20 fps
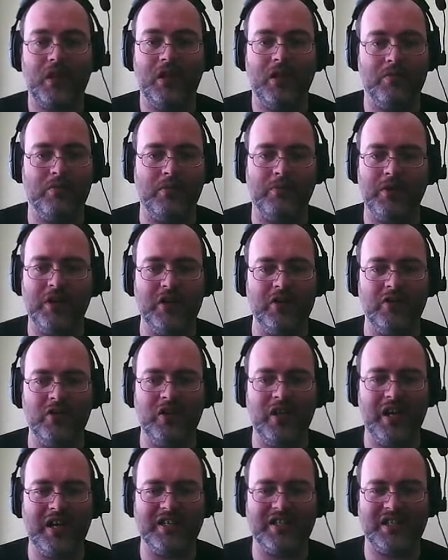Come on, we can do
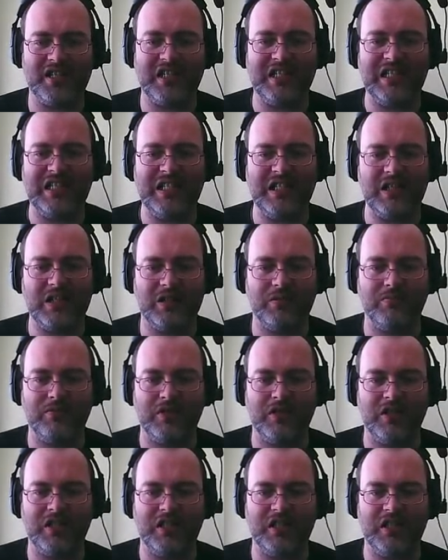this! Oh, come
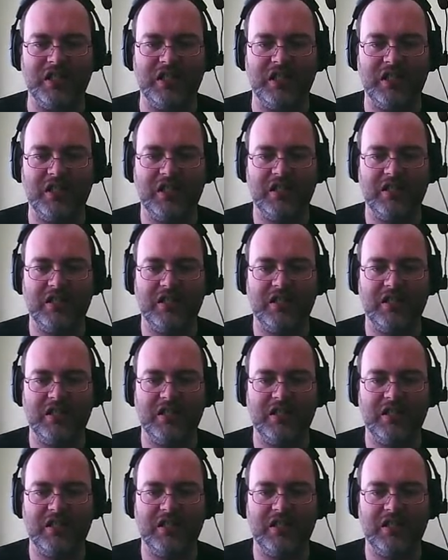on!